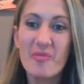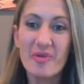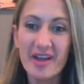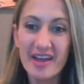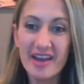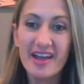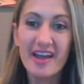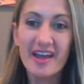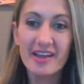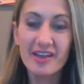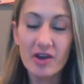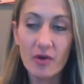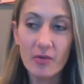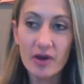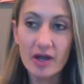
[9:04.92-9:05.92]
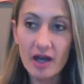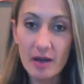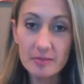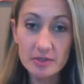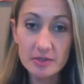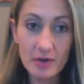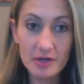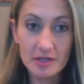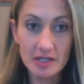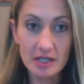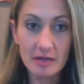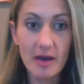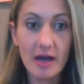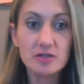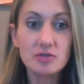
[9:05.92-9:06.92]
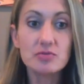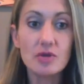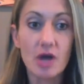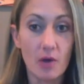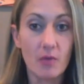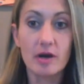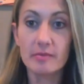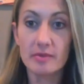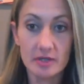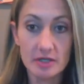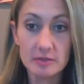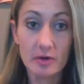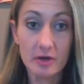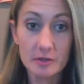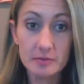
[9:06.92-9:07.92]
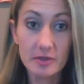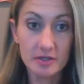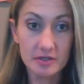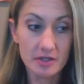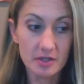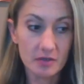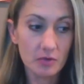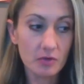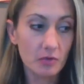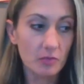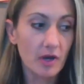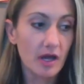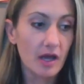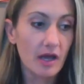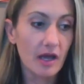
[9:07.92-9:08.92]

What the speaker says: But, when it comes to our team, I do not want to be the smartest person in the room.